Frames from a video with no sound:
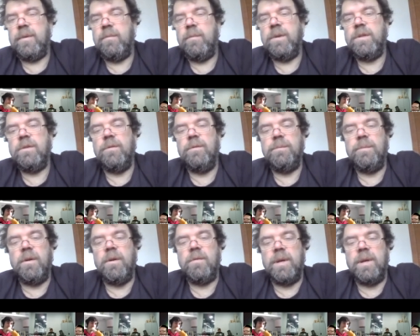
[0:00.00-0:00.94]
what you've
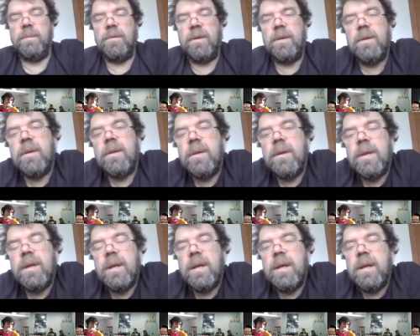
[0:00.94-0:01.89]
programmed
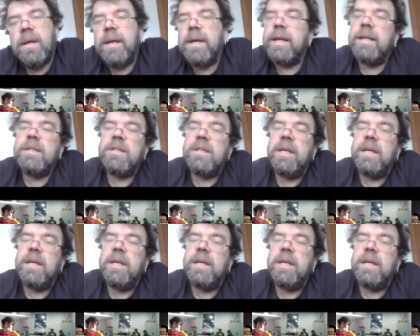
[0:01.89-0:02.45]
and